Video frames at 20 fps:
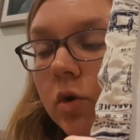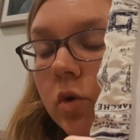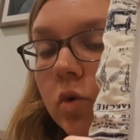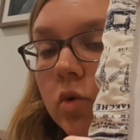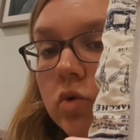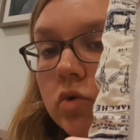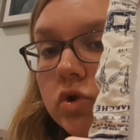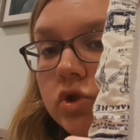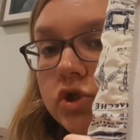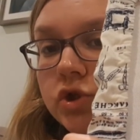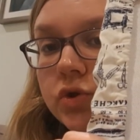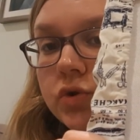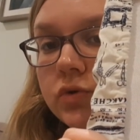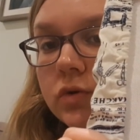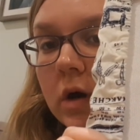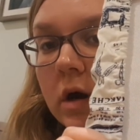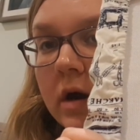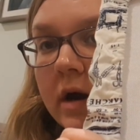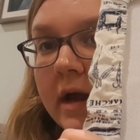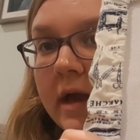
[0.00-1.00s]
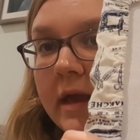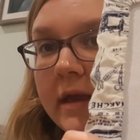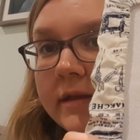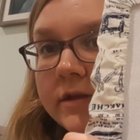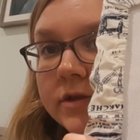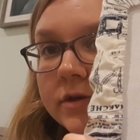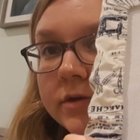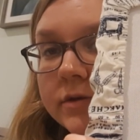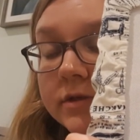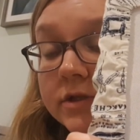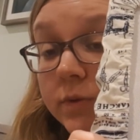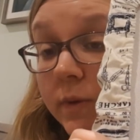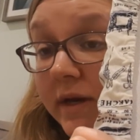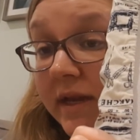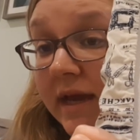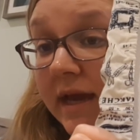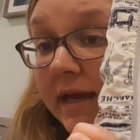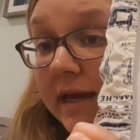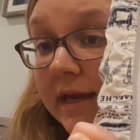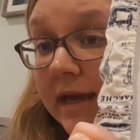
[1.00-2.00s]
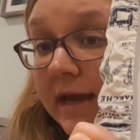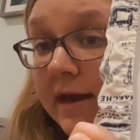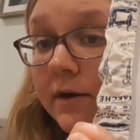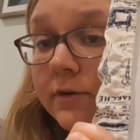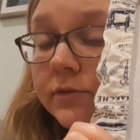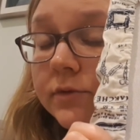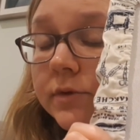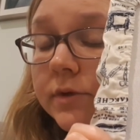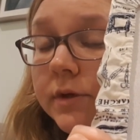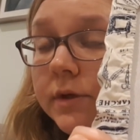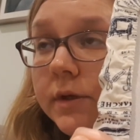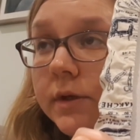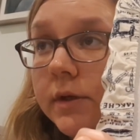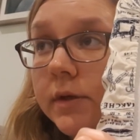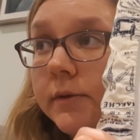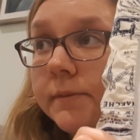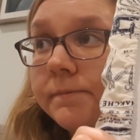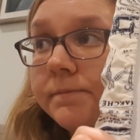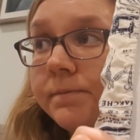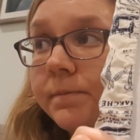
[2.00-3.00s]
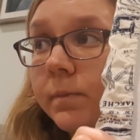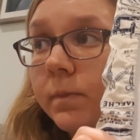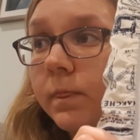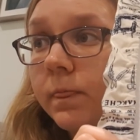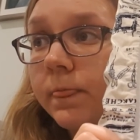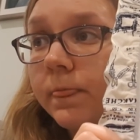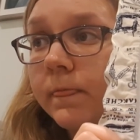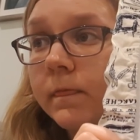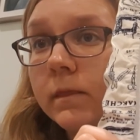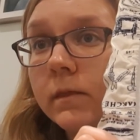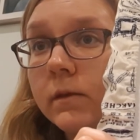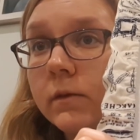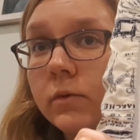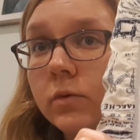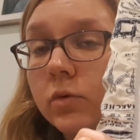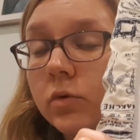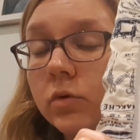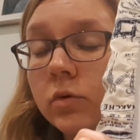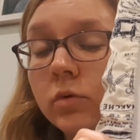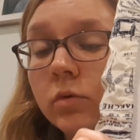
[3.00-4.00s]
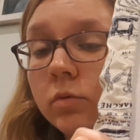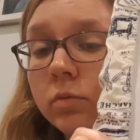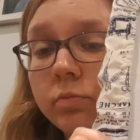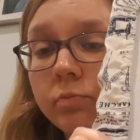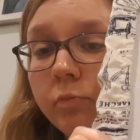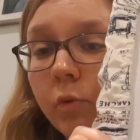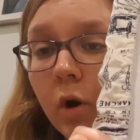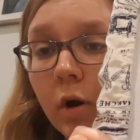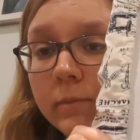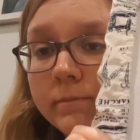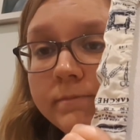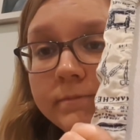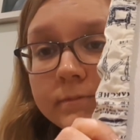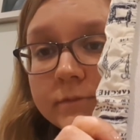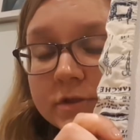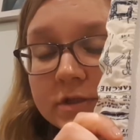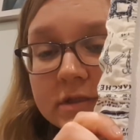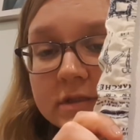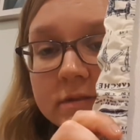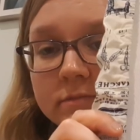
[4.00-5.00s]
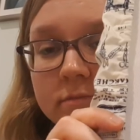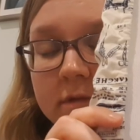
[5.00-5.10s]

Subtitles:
or do I do 28 count, or what? Just,